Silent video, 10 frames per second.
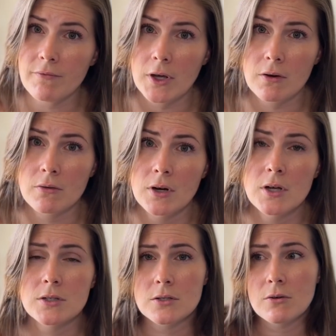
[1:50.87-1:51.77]
you.
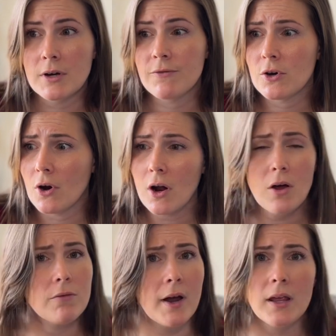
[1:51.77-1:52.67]
So if you're not
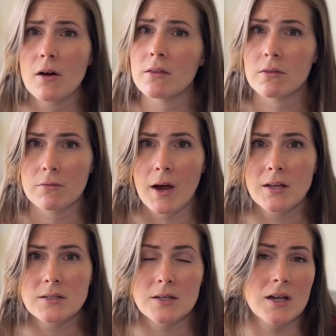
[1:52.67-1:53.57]
already on
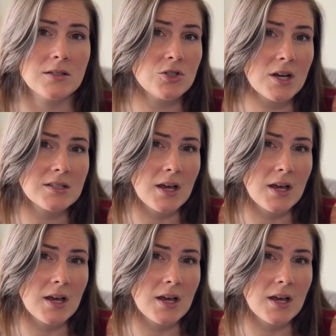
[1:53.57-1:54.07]
Threads, then I suggest